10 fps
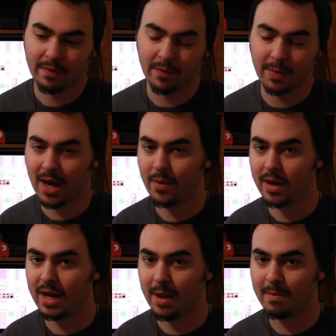From now
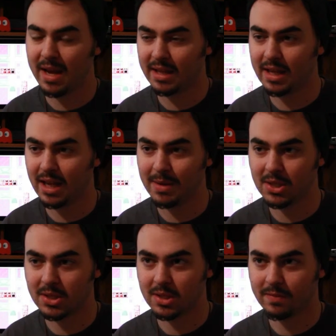on, I'm mainly going to be
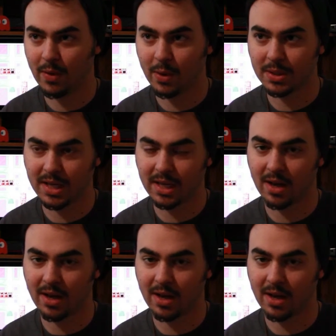focusing